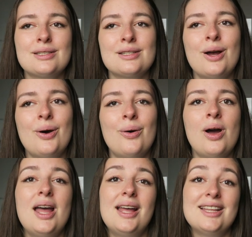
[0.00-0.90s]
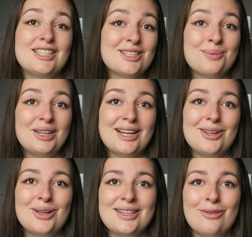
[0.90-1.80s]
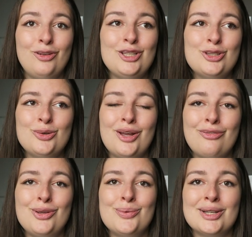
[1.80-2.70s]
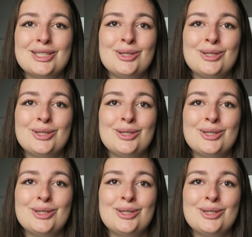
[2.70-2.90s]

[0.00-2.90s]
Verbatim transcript: So this is something that you can definitely do if you want